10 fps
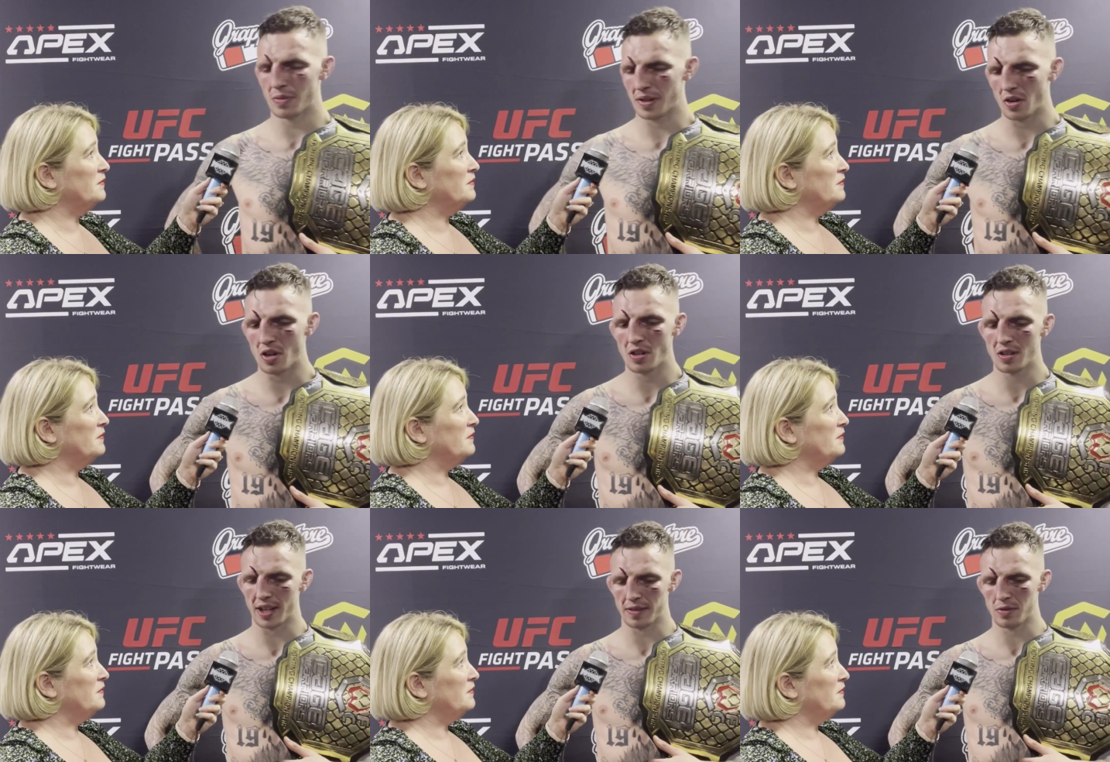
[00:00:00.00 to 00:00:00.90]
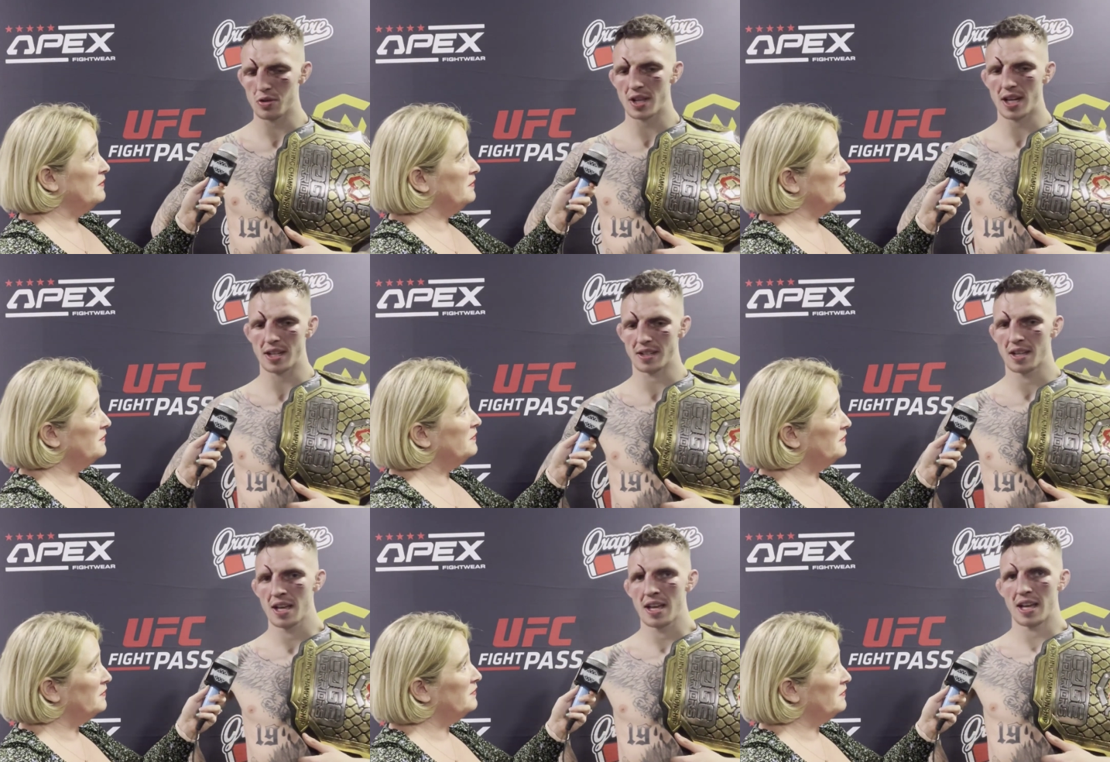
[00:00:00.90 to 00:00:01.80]
Speaker 1: went on like through that, and
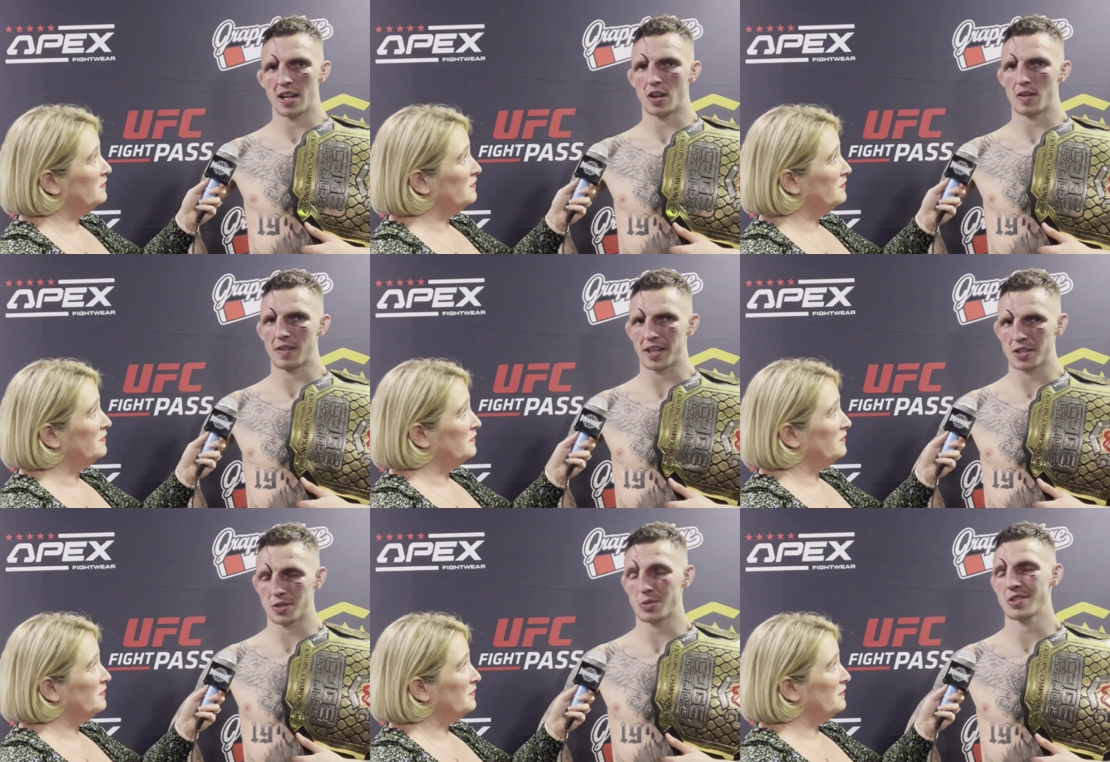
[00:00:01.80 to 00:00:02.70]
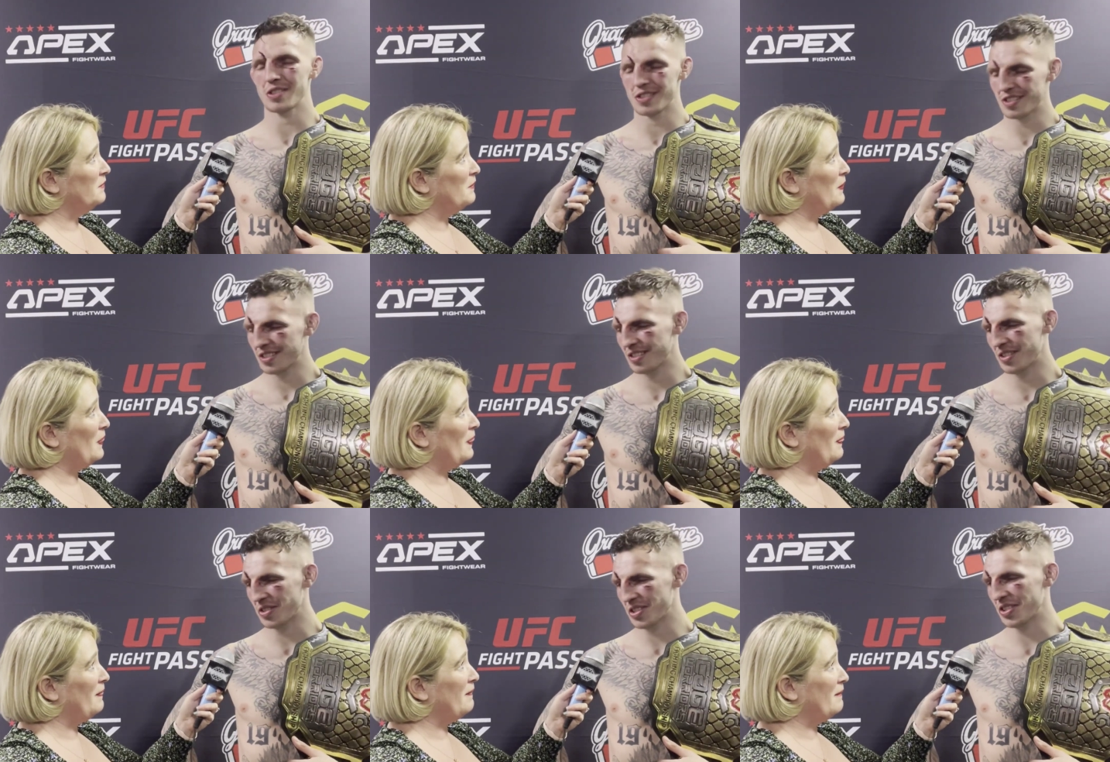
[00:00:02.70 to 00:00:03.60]
a lot of like soul searching.
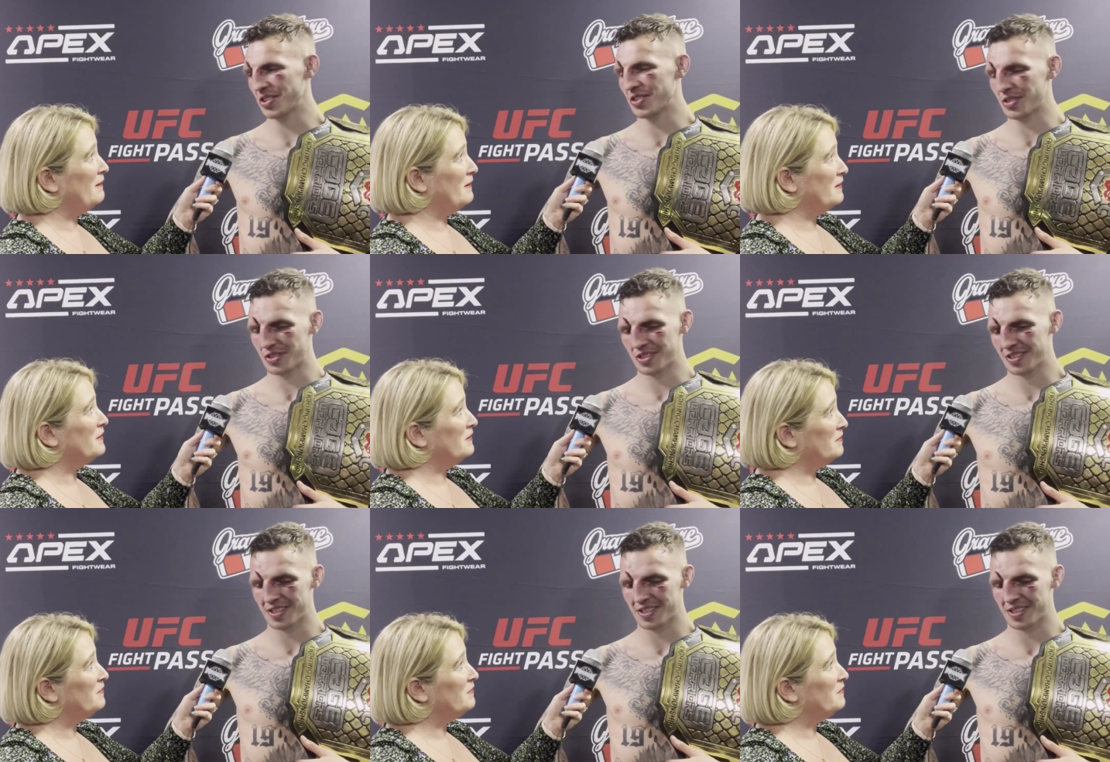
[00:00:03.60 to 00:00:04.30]
Not to sound too,